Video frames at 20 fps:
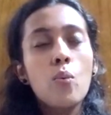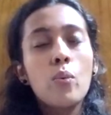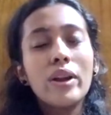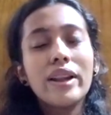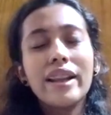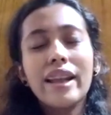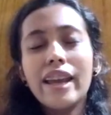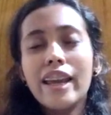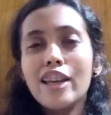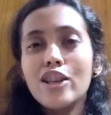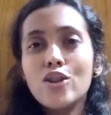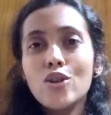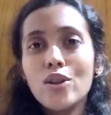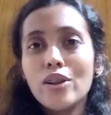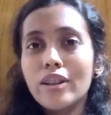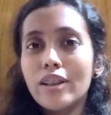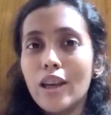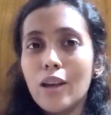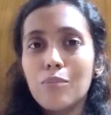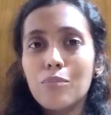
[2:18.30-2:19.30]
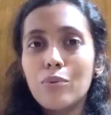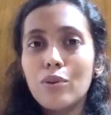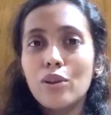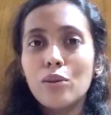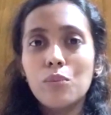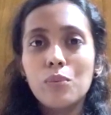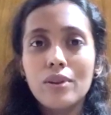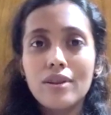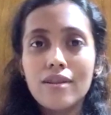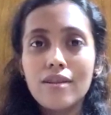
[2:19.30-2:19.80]
When Angel
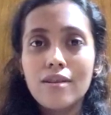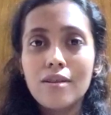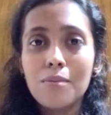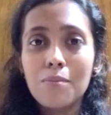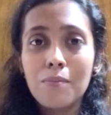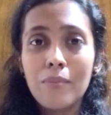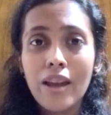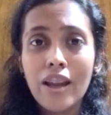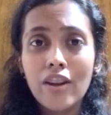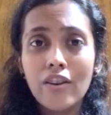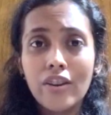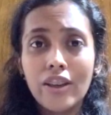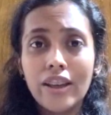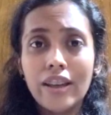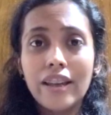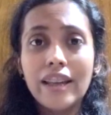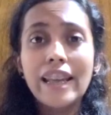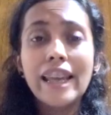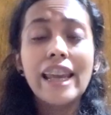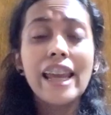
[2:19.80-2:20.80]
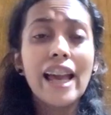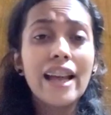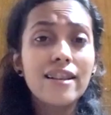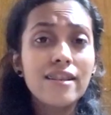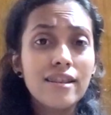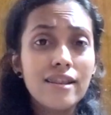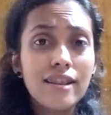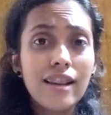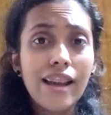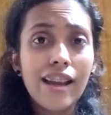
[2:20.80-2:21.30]
Gabriel visited Mary, he
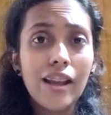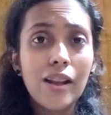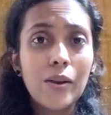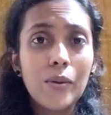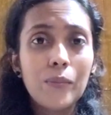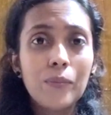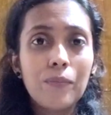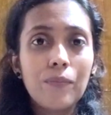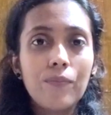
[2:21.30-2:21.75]
had said,